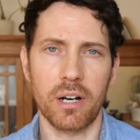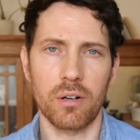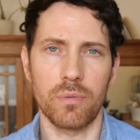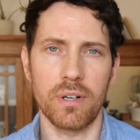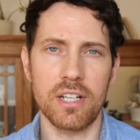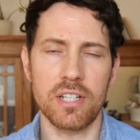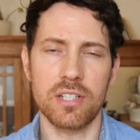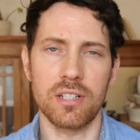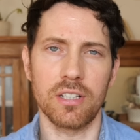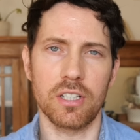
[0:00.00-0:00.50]
a
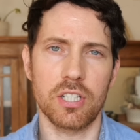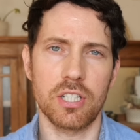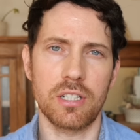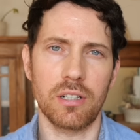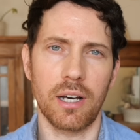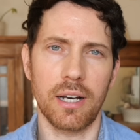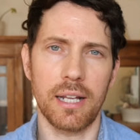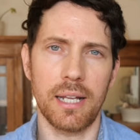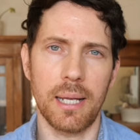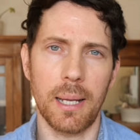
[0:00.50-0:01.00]
recent
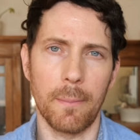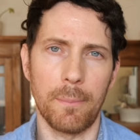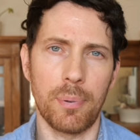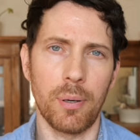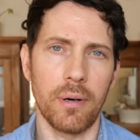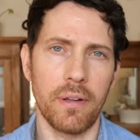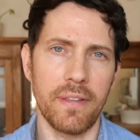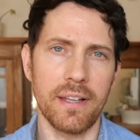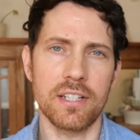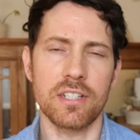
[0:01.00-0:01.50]
study
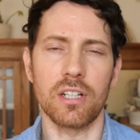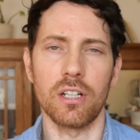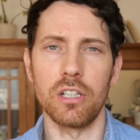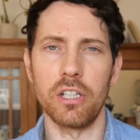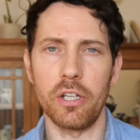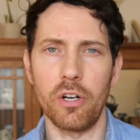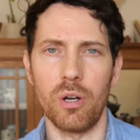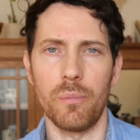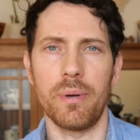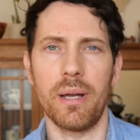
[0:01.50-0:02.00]
put this a
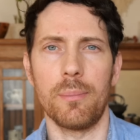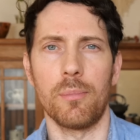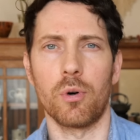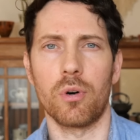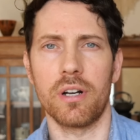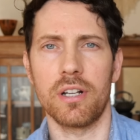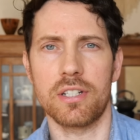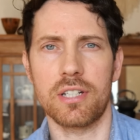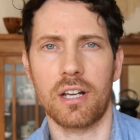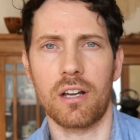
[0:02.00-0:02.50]
little bit
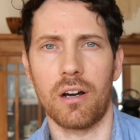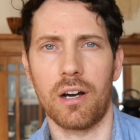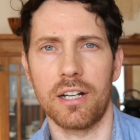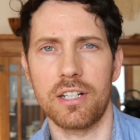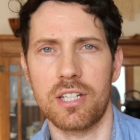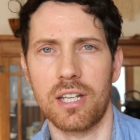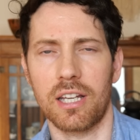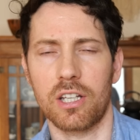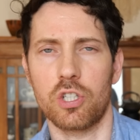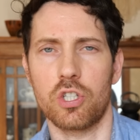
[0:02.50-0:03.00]
more into
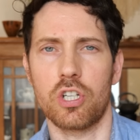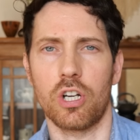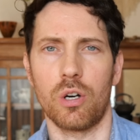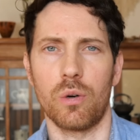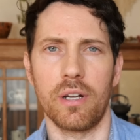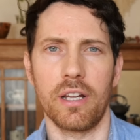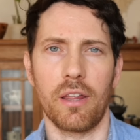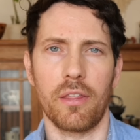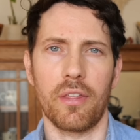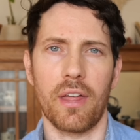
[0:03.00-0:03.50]
context,
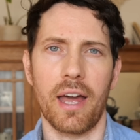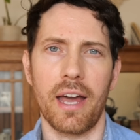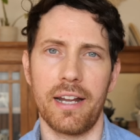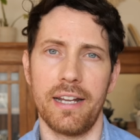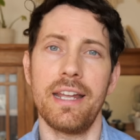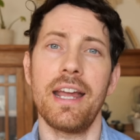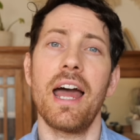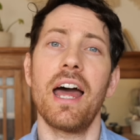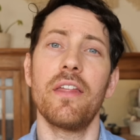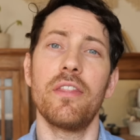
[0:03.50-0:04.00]
showing that,
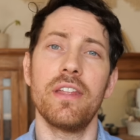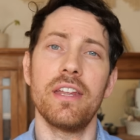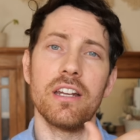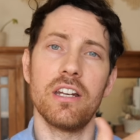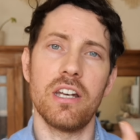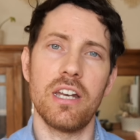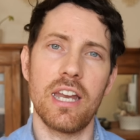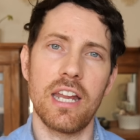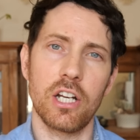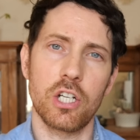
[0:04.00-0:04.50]
yeah, the
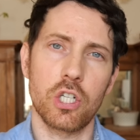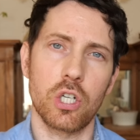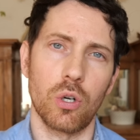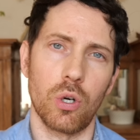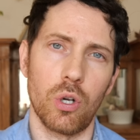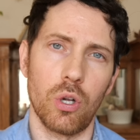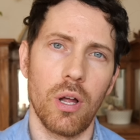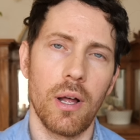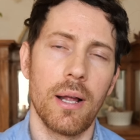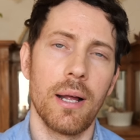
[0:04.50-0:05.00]

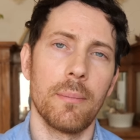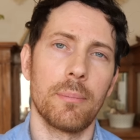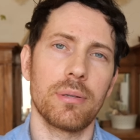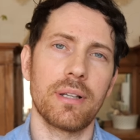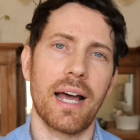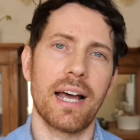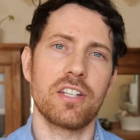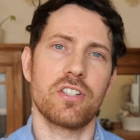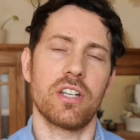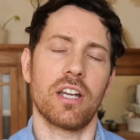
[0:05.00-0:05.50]
initial
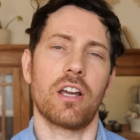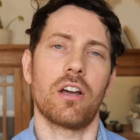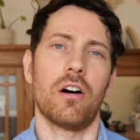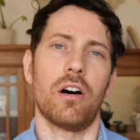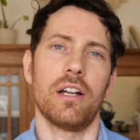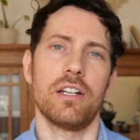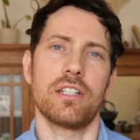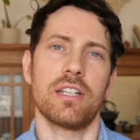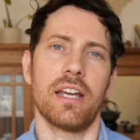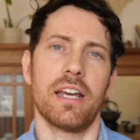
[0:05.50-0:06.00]
plastic
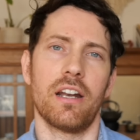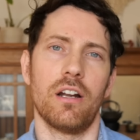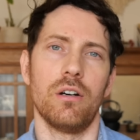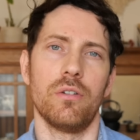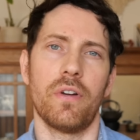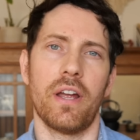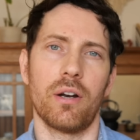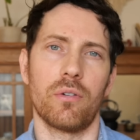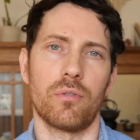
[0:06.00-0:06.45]
content of a